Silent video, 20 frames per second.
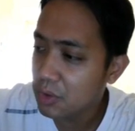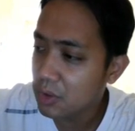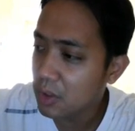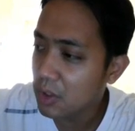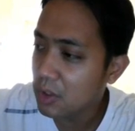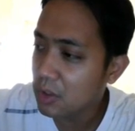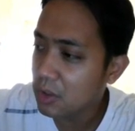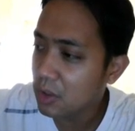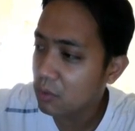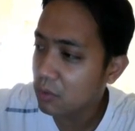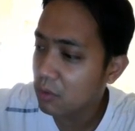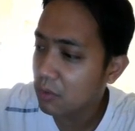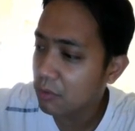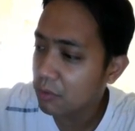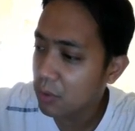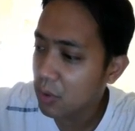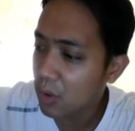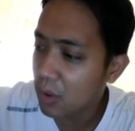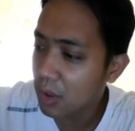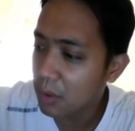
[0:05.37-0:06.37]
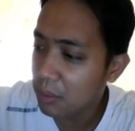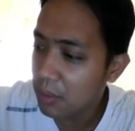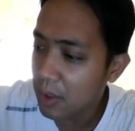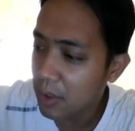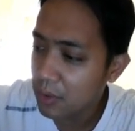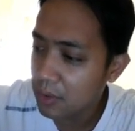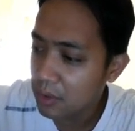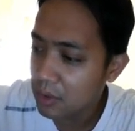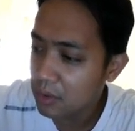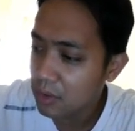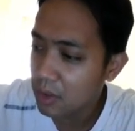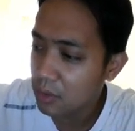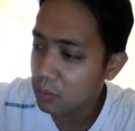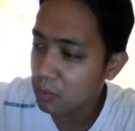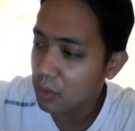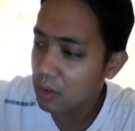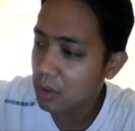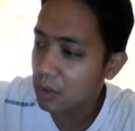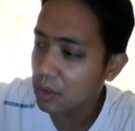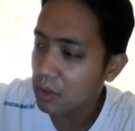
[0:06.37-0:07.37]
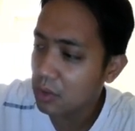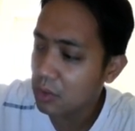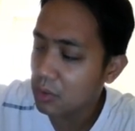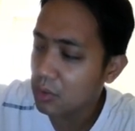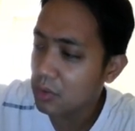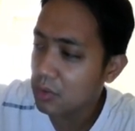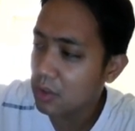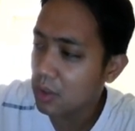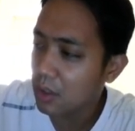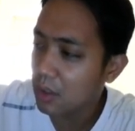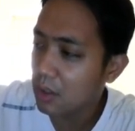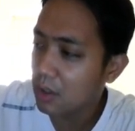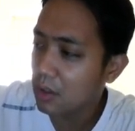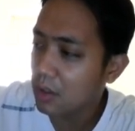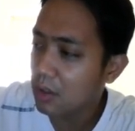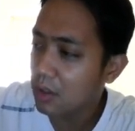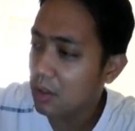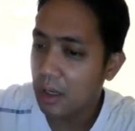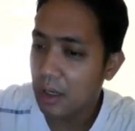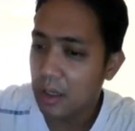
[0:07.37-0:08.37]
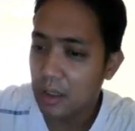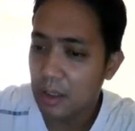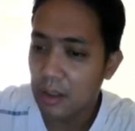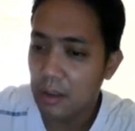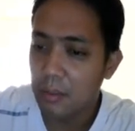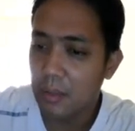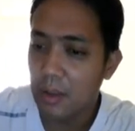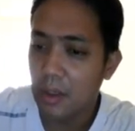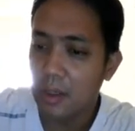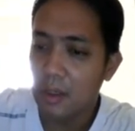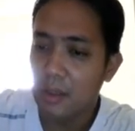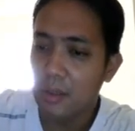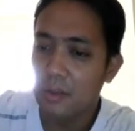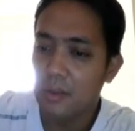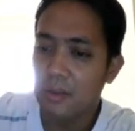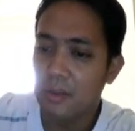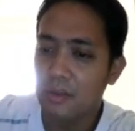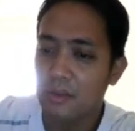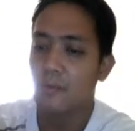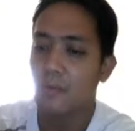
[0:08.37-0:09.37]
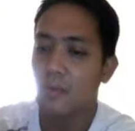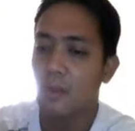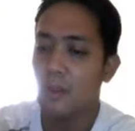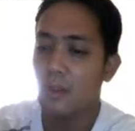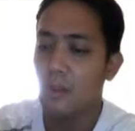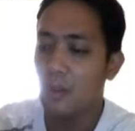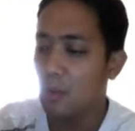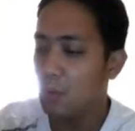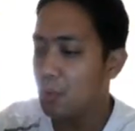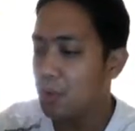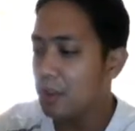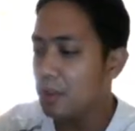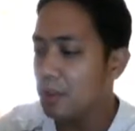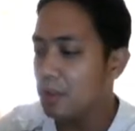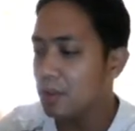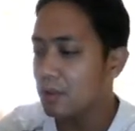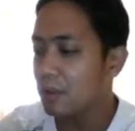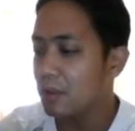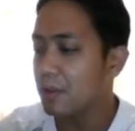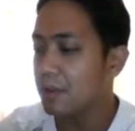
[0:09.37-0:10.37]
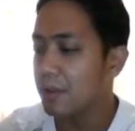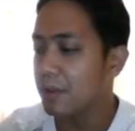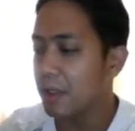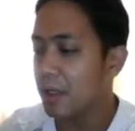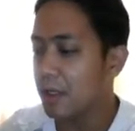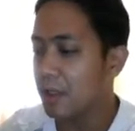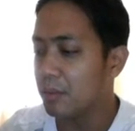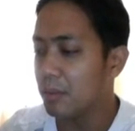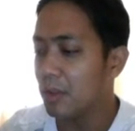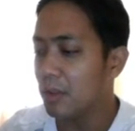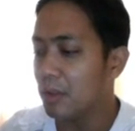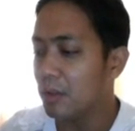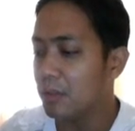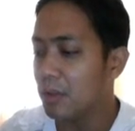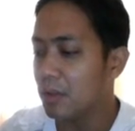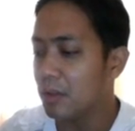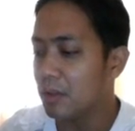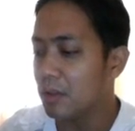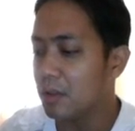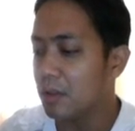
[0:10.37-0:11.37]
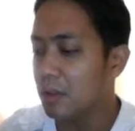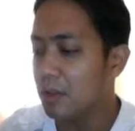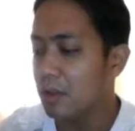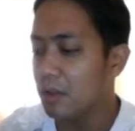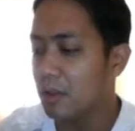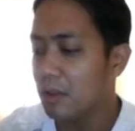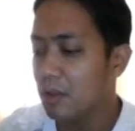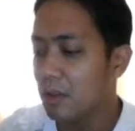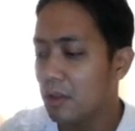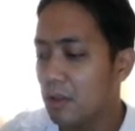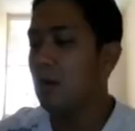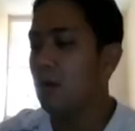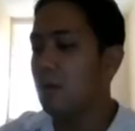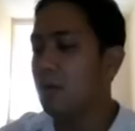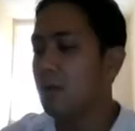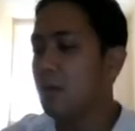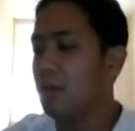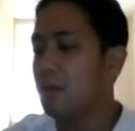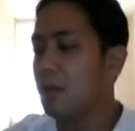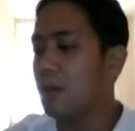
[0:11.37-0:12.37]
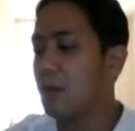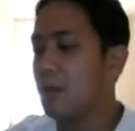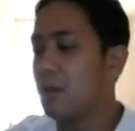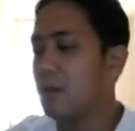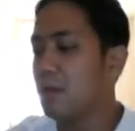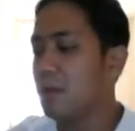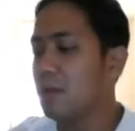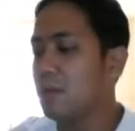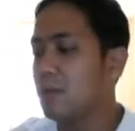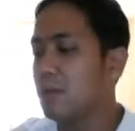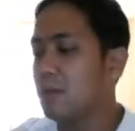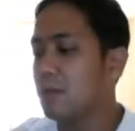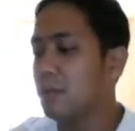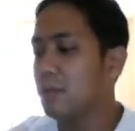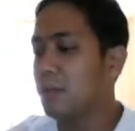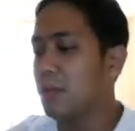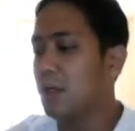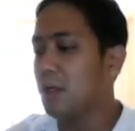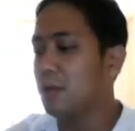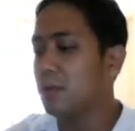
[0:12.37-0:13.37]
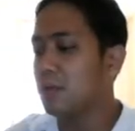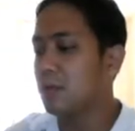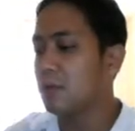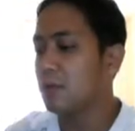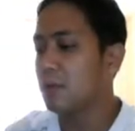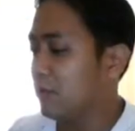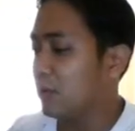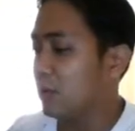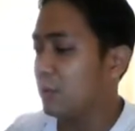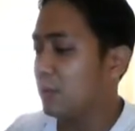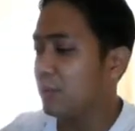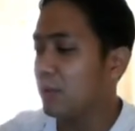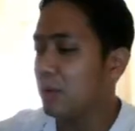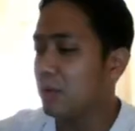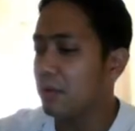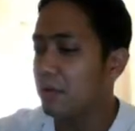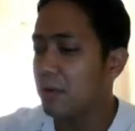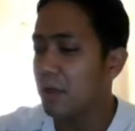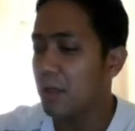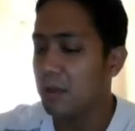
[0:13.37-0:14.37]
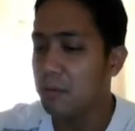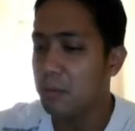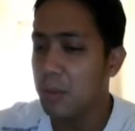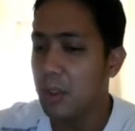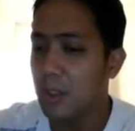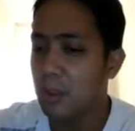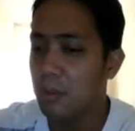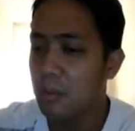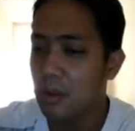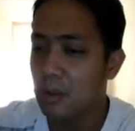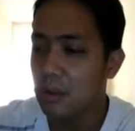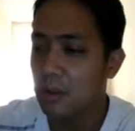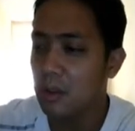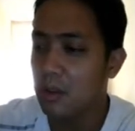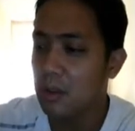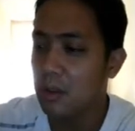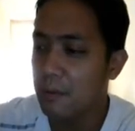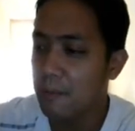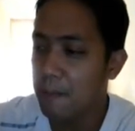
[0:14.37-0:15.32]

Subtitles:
things that we've talked about is that we're gonna use a angle bar. The width is 38 millimeter and the thickness is about 4.5 millimeter.